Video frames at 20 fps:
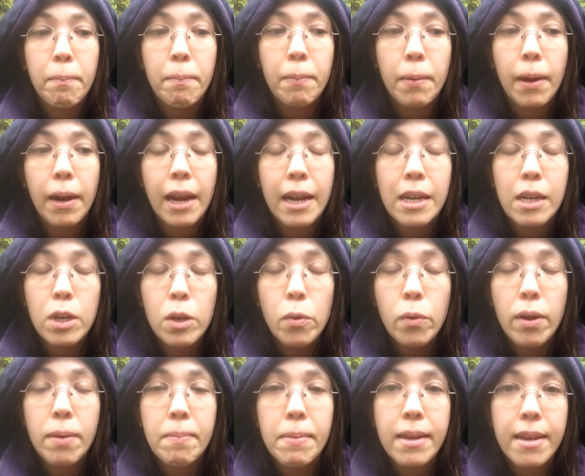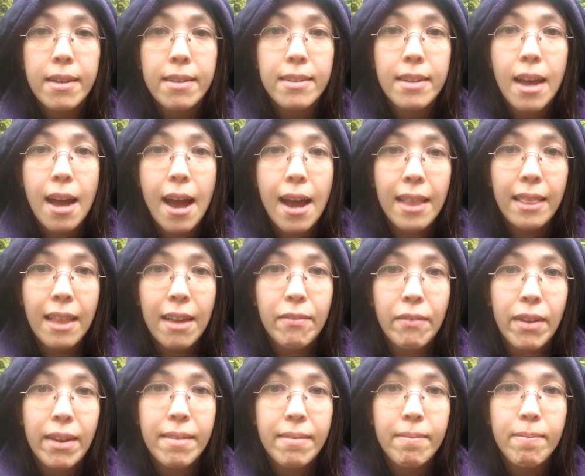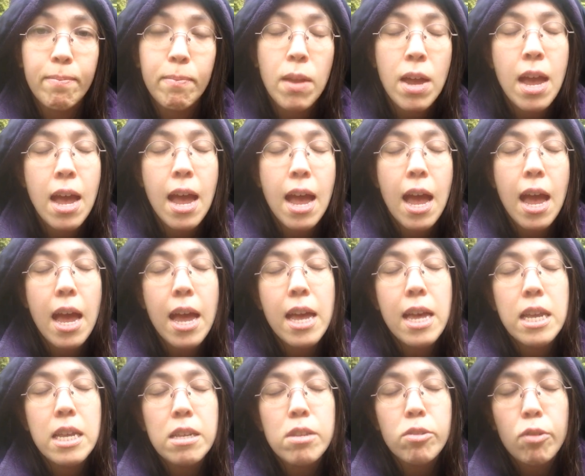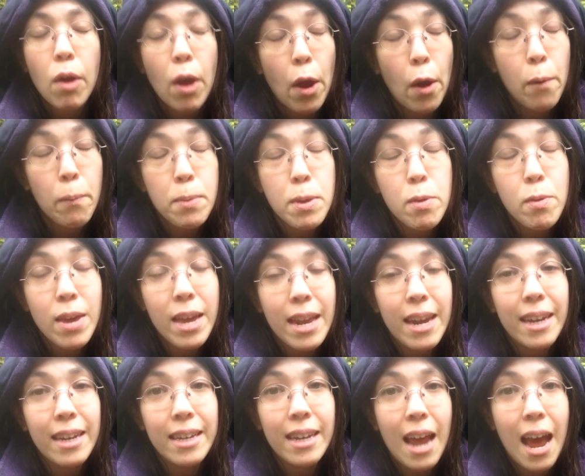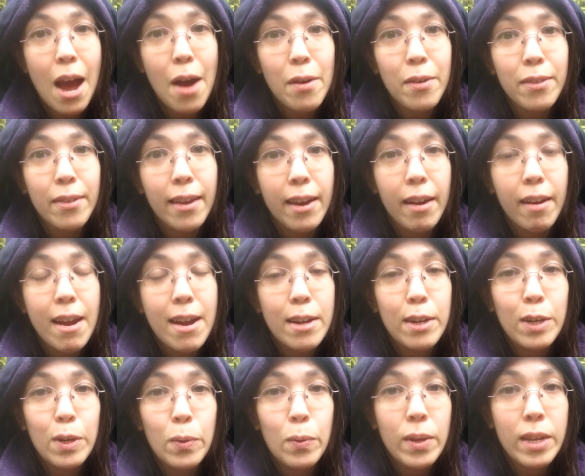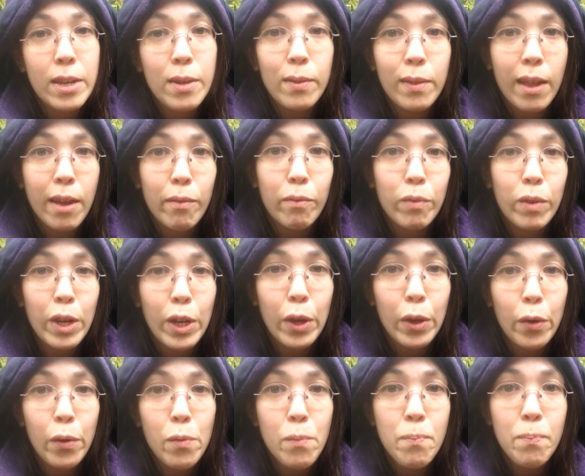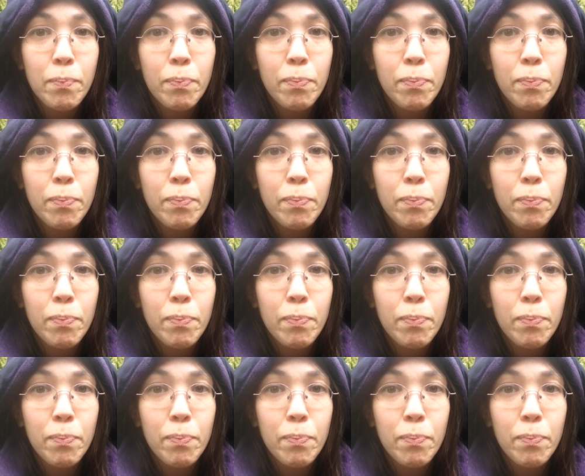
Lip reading: But I do it because I love it. So I hope you get out there and do what you love too.